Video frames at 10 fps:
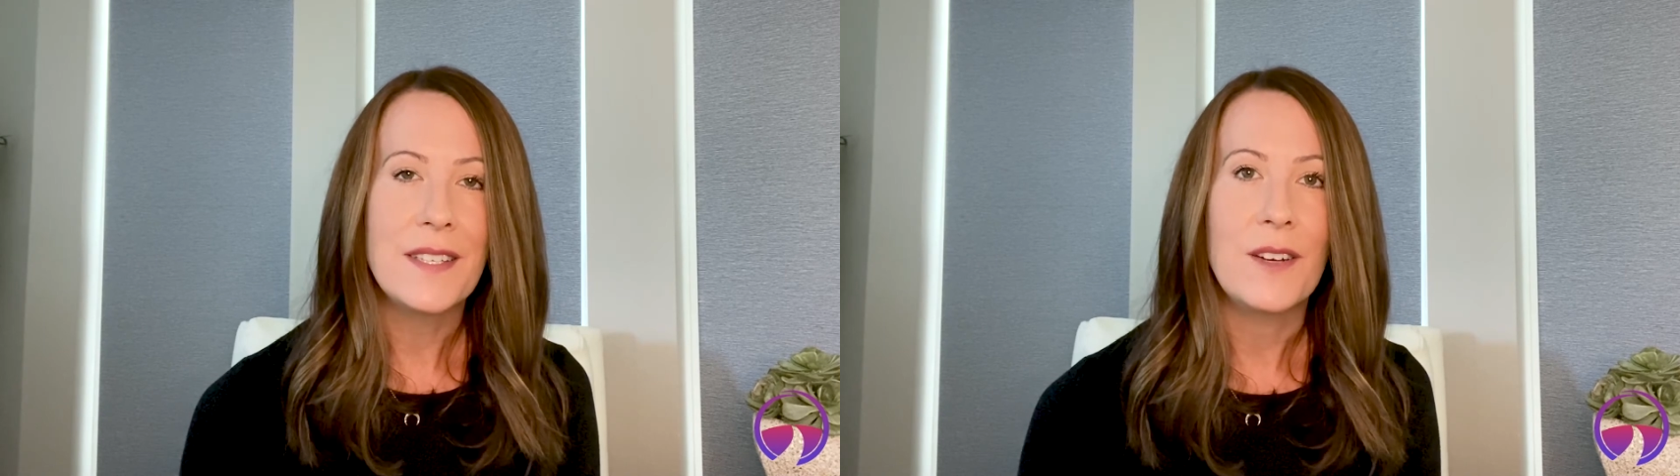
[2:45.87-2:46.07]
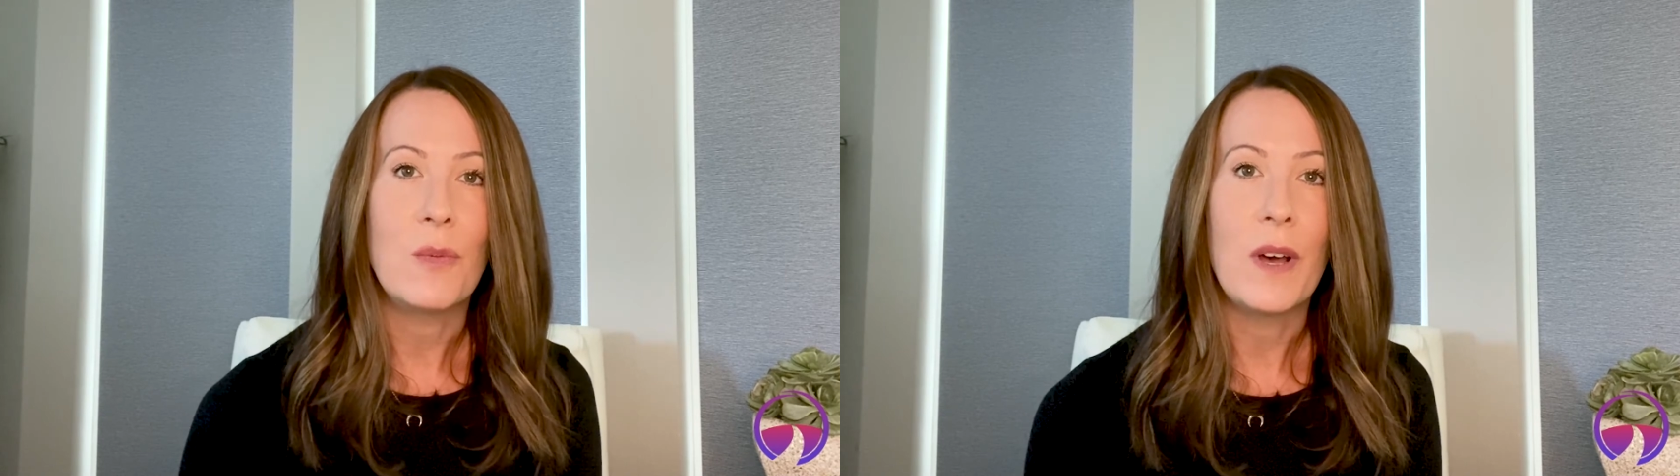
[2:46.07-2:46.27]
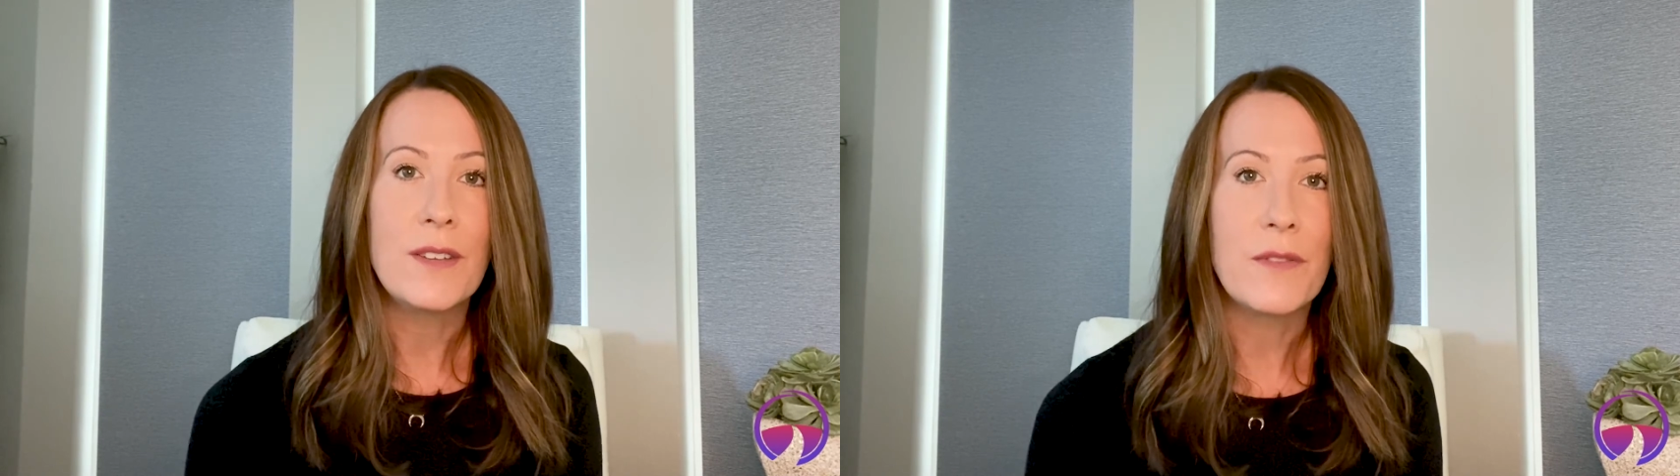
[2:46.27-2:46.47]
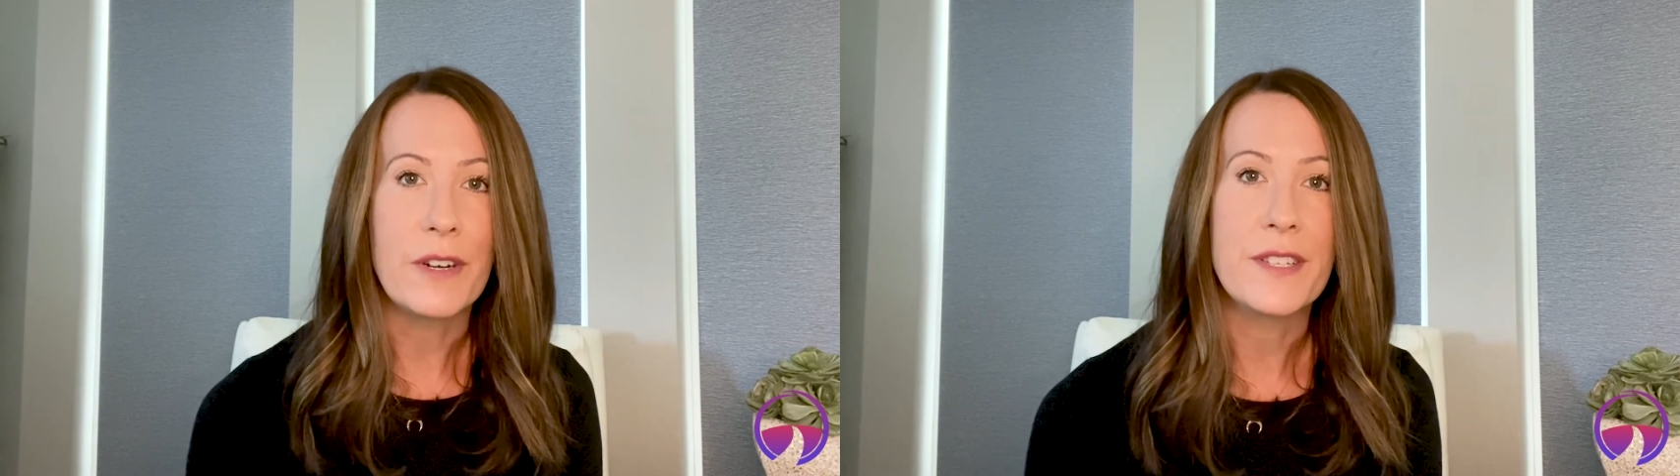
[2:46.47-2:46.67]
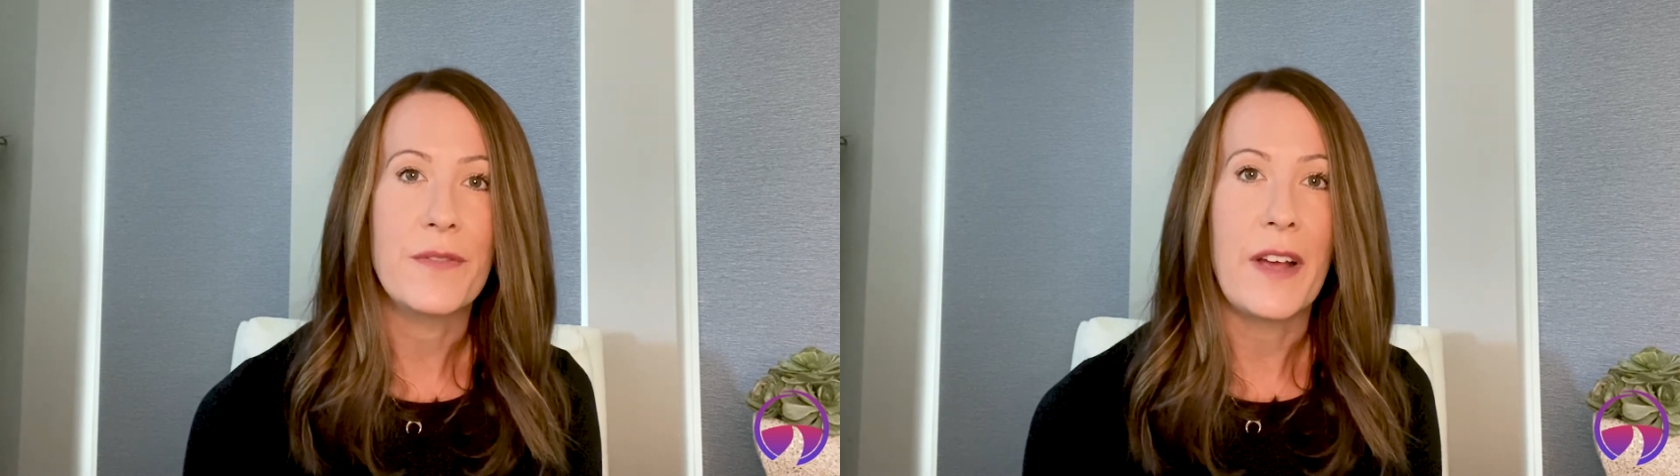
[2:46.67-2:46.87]
in a
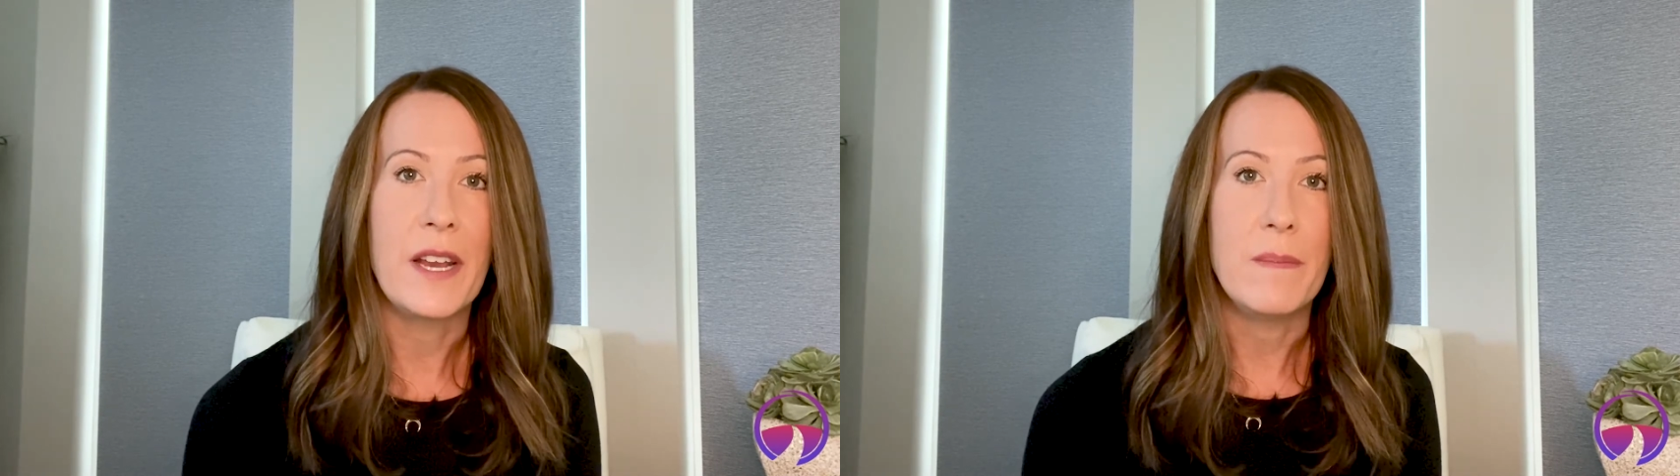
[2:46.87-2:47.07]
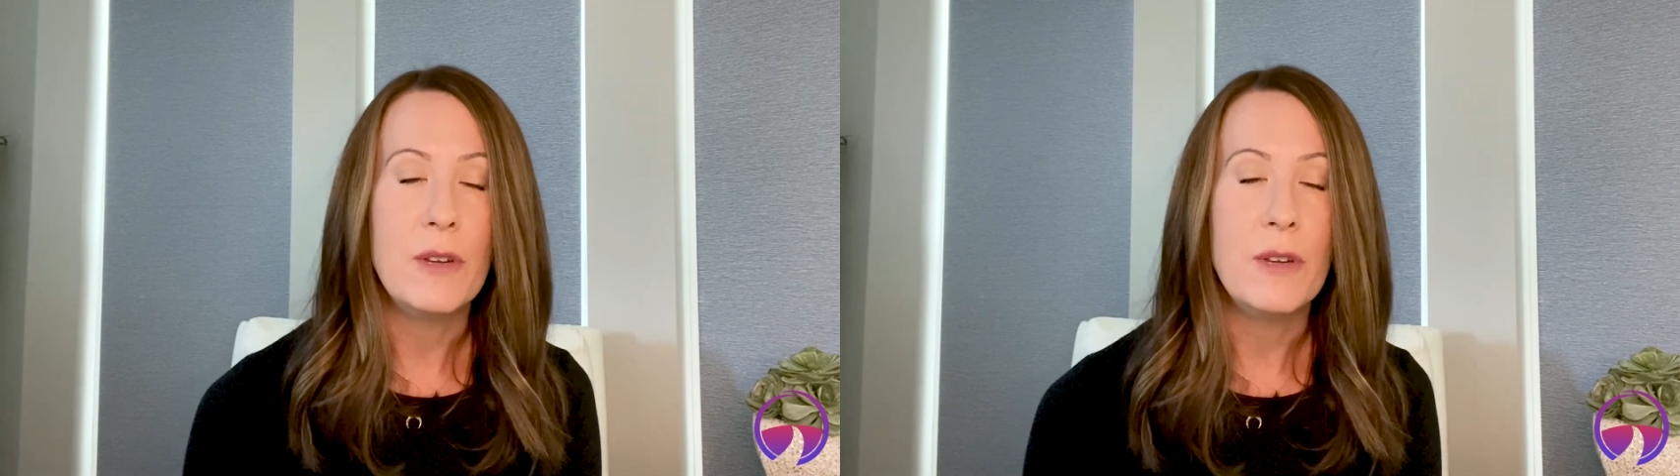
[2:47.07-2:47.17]
well-diversified